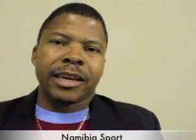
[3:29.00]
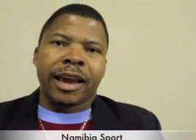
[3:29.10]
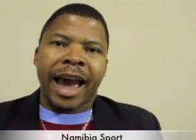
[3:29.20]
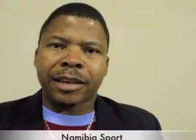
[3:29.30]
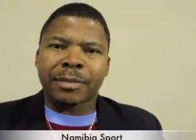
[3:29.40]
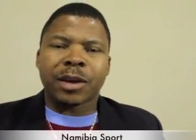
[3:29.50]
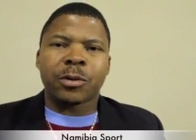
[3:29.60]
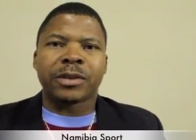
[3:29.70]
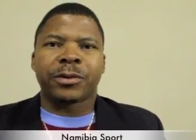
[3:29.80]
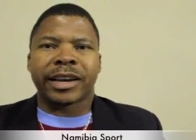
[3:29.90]
Hartman
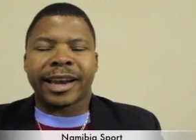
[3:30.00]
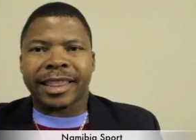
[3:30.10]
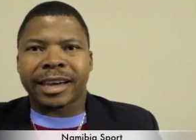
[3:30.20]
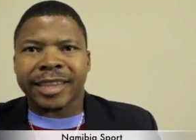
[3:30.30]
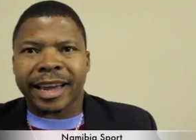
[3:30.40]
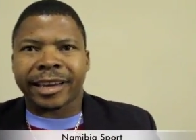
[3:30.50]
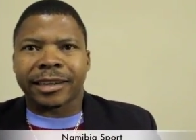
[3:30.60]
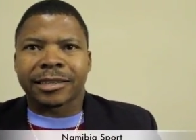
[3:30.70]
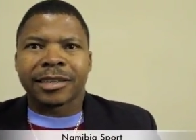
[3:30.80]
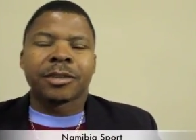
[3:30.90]
went for another tackle.
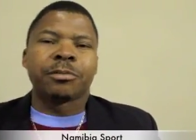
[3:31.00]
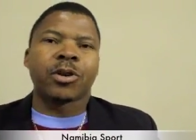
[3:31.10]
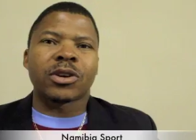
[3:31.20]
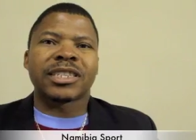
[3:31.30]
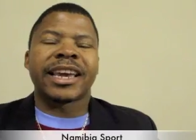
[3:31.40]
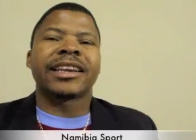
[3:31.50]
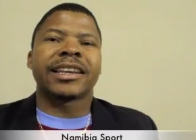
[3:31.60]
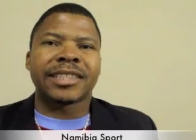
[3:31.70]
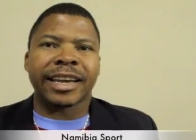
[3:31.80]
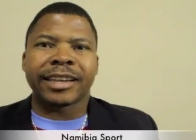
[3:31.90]
Because he had a
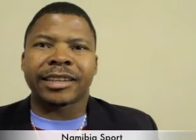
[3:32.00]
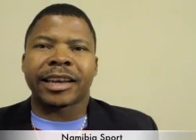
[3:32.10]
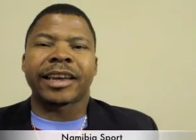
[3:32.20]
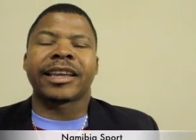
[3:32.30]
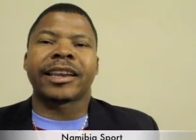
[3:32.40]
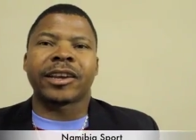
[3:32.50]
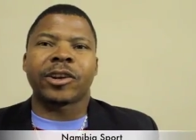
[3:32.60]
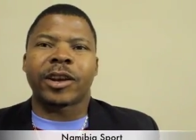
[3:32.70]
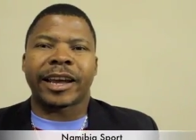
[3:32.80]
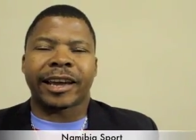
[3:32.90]
second, he had a
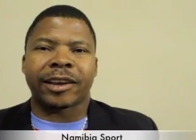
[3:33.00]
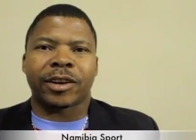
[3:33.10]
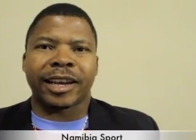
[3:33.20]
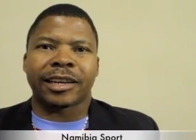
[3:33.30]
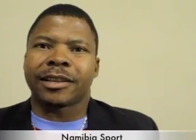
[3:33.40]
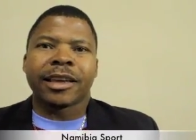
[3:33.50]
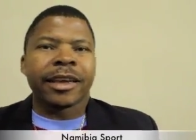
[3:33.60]
yellow card already,